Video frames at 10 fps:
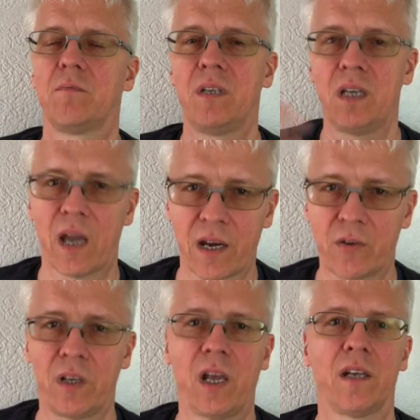me
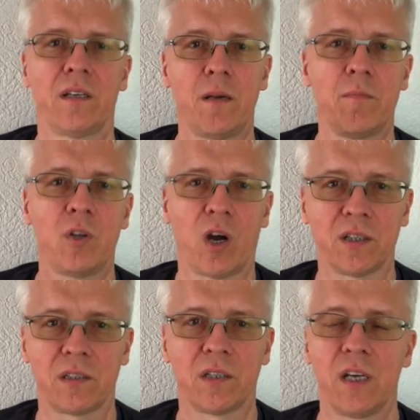angry and him
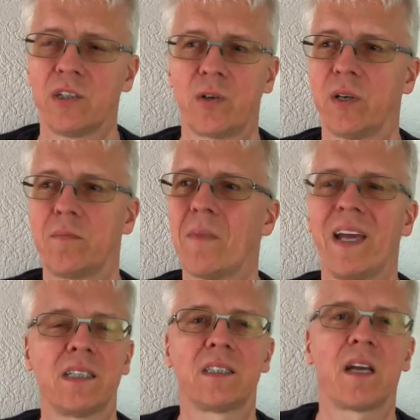not. So it
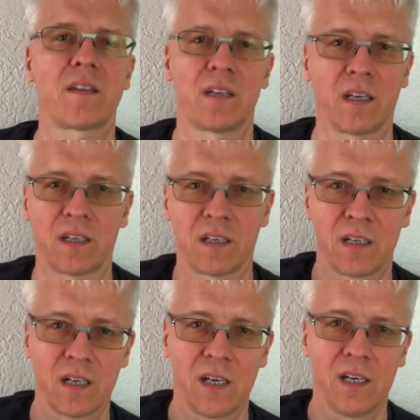makes nothing.
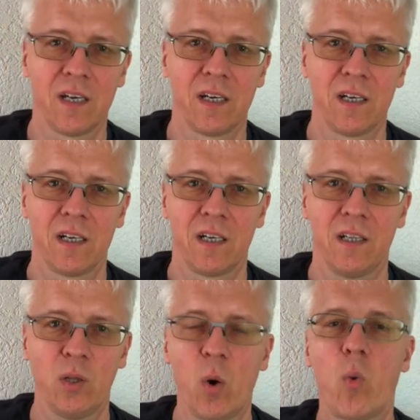
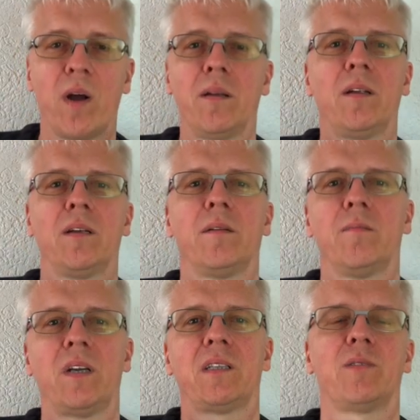No one
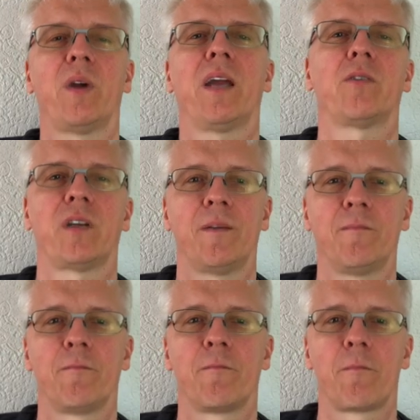makes you angry.
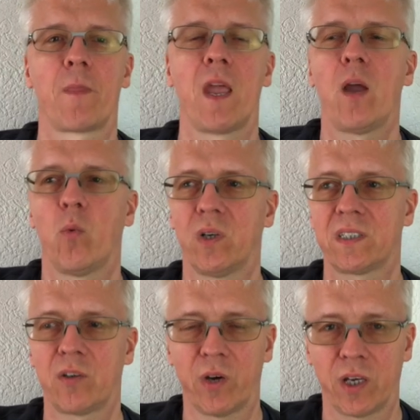What's
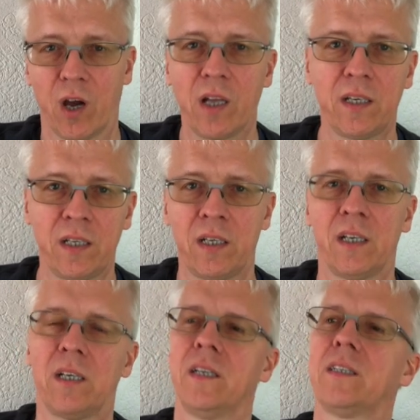going on
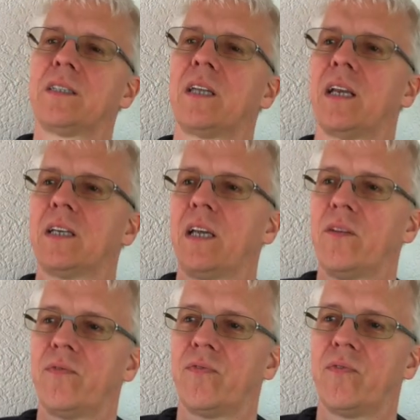here is that
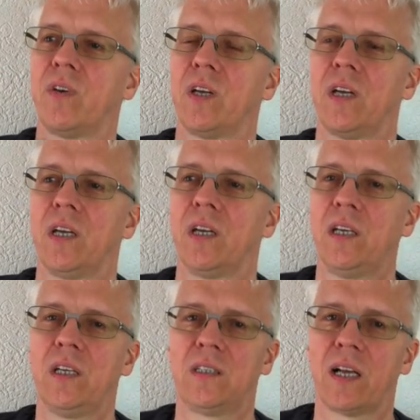if
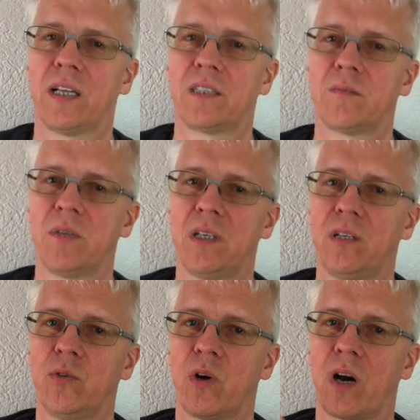he tells me
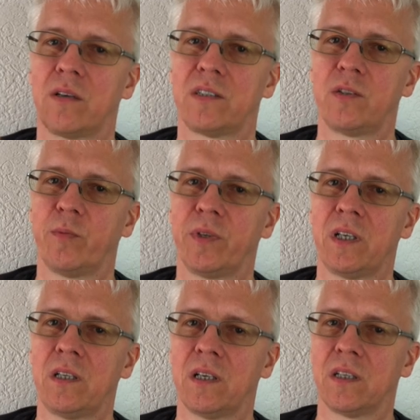you are a stupid
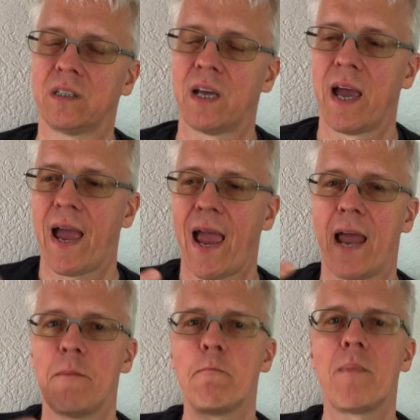idiot,
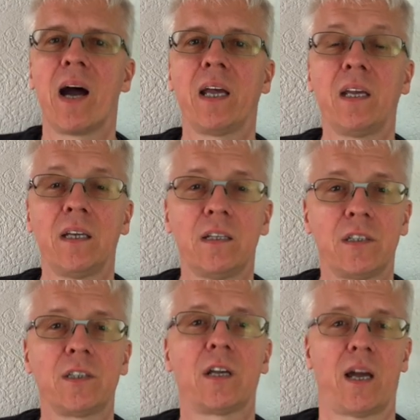and my inner
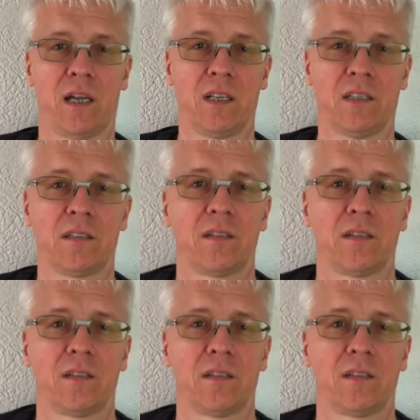child